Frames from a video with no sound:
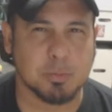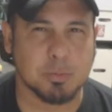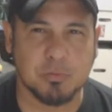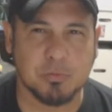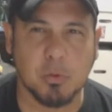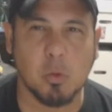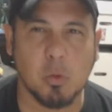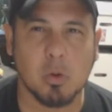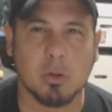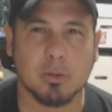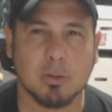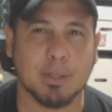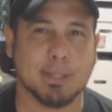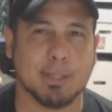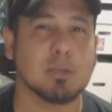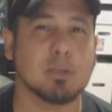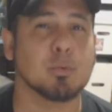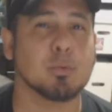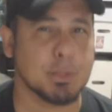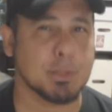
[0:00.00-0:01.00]
before, like
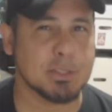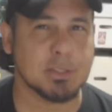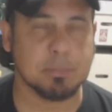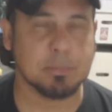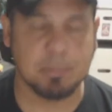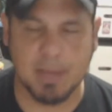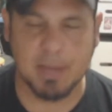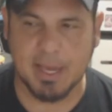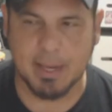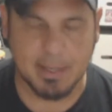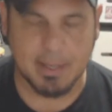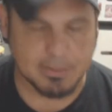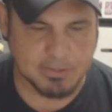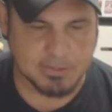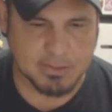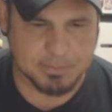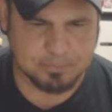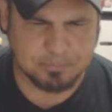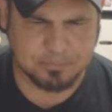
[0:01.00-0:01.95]
in a recent past,